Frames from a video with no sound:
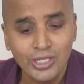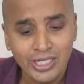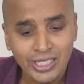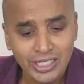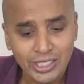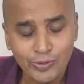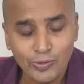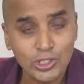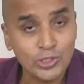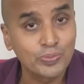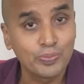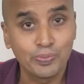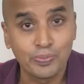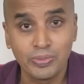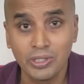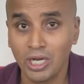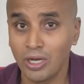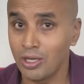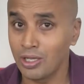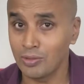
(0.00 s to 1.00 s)
He was
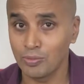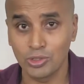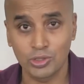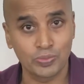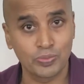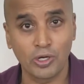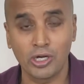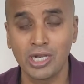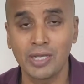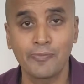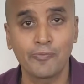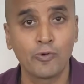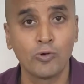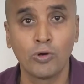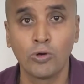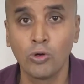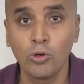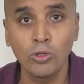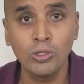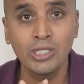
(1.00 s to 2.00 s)
almost brought up
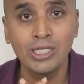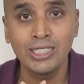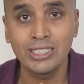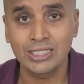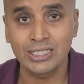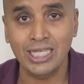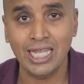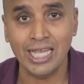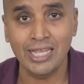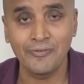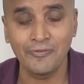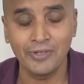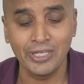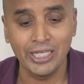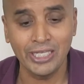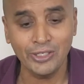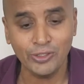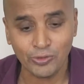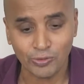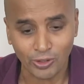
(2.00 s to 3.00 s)
whole his life
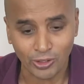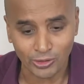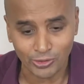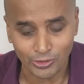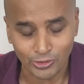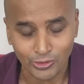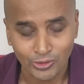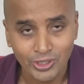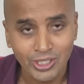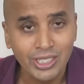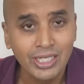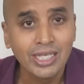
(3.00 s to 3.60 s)
in Toronto.